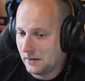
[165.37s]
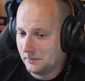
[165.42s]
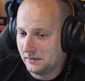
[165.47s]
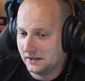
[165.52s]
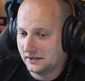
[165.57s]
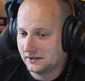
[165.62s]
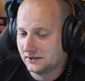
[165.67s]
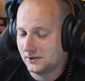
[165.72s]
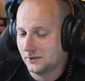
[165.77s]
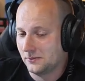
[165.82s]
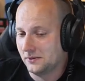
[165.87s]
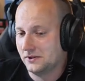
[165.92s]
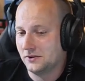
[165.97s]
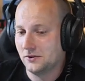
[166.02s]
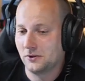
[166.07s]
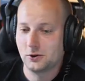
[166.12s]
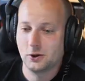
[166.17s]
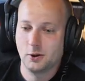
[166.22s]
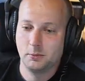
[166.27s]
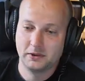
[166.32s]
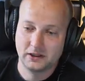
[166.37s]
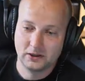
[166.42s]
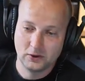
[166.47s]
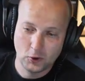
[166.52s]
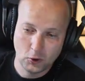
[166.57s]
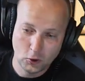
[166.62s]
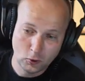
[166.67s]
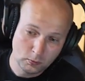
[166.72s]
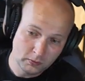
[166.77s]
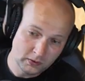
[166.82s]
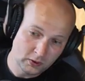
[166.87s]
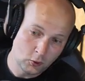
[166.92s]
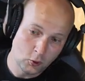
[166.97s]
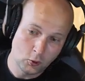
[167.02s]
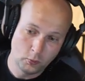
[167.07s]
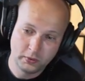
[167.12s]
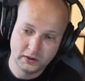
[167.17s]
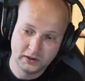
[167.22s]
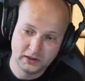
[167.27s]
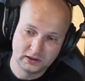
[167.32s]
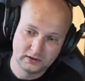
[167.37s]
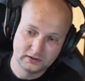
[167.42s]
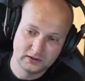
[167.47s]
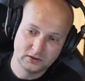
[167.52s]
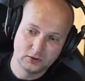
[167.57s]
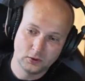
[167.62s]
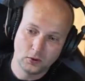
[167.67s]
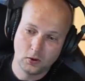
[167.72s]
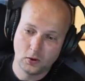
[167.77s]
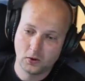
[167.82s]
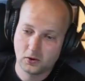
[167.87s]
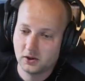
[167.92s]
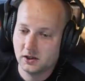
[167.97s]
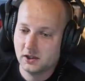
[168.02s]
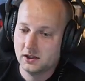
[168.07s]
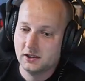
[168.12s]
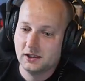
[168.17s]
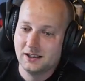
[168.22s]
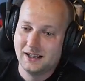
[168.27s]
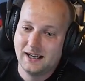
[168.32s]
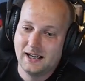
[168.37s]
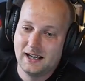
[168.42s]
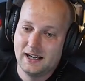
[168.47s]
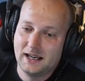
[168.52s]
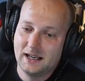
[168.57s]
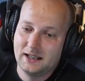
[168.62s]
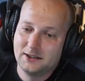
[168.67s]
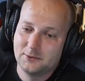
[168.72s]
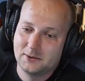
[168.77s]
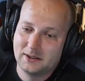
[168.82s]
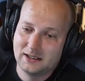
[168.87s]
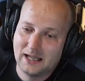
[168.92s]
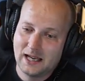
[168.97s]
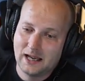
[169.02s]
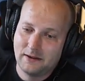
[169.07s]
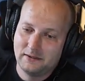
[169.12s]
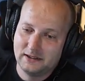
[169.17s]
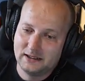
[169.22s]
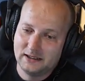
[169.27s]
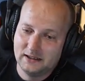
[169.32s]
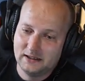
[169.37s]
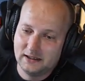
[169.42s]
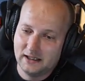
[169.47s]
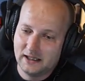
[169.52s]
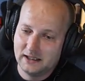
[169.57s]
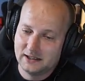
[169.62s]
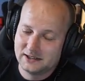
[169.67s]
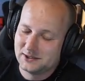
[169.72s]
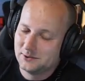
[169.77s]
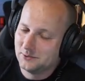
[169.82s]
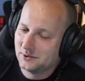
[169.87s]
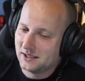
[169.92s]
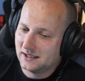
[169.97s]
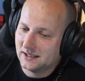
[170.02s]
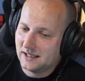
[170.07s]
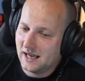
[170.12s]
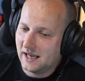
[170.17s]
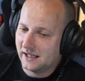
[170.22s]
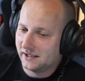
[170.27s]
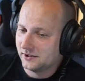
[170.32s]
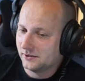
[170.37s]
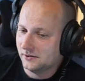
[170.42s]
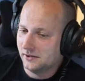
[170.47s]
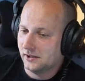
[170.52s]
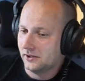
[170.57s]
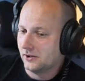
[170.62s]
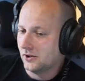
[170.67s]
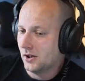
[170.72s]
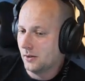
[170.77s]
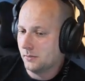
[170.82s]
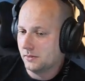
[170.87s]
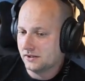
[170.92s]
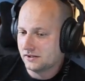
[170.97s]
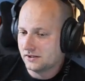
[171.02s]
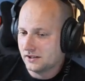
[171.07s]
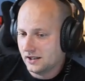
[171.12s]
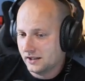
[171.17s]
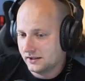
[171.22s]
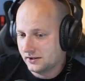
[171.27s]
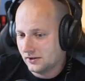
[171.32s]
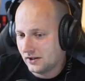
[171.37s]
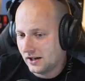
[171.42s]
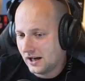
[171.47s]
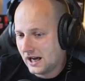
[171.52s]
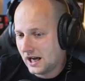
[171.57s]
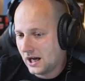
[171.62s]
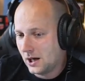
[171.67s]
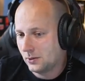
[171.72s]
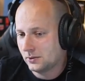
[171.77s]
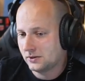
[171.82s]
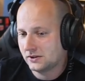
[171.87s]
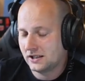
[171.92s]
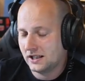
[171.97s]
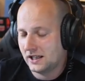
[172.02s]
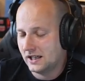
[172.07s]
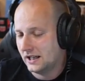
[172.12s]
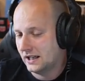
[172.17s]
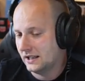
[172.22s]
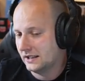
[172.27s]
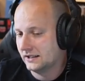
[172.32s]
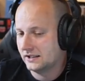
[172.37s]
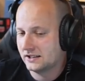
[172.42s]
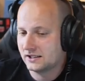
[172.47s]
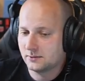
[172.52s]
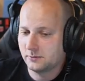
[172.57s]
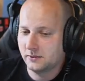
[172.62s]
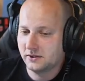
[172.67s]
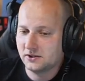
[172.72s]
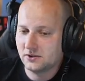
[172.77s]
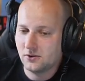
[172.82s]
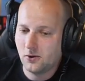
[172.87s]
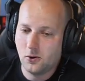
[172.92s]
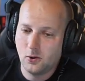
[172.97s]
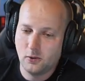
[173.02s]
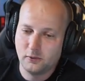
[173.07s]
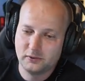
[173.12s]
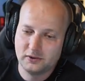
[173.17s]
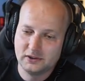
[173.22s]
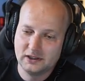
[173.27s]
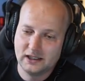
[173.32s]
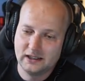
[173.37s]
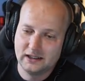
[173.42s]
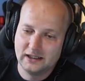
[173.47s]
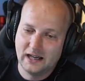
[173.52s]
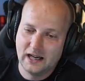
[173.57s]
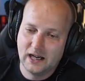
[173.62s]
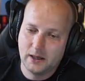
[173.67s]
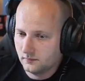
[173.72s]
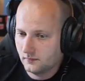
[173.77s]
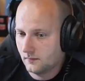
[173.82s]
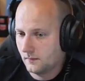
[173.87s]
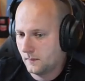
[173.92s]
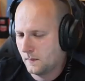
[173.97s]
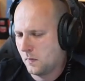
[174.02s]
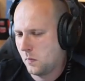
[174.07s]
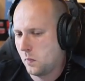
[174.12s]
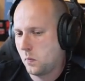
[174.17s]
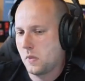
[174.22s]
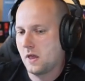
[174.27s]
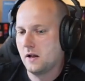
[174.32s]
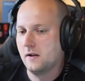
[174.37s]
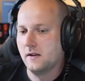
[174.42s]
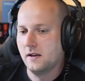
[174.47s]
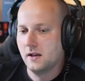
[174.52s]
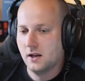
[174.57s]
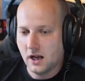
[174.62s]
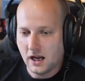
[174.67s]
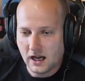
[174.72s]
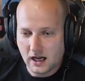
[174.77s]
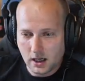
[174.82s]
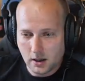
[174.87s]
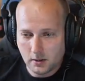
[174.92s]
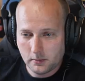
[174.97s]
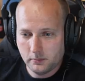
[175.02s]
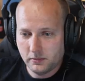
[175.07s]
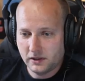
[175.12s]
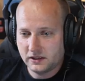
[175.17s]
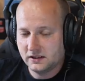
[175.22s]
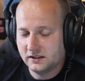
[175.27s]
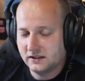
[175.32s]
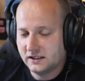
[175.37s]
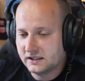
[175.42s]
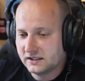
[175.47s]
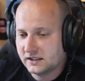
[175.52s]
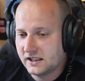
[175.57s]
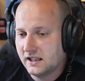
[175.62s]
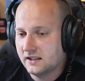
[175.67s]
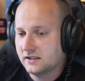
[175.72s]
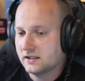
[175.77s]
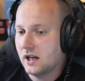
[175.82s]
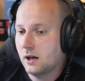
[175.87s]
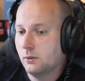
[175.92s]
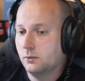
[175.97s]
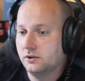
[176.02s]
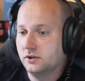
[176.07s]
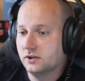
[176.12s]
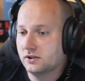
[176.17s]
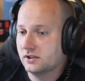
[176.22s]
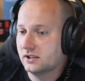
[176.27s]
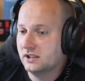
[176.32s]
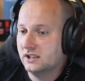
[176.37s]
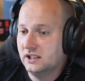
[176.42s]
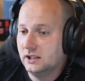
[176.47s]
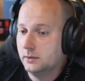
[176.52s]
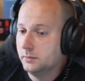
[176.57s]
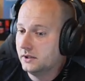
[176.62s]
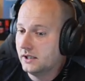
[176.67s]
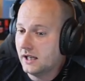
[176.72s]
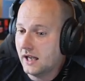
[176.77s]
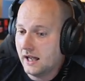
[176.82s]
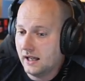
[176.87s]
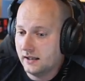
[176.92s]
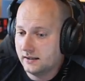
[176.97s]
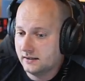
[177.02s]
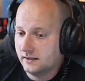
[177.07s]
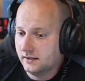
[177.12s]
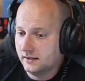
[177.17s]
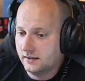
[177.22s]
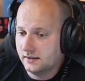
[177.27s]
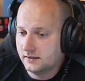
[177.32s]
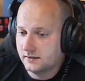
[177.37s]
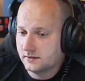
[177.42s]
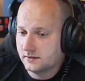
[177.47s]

so when you're coming home, opening the door, uh, you can have a delay so you can actually come inside your house and switch off the alarm. Uh, but in this case, I'll just keep it as it is.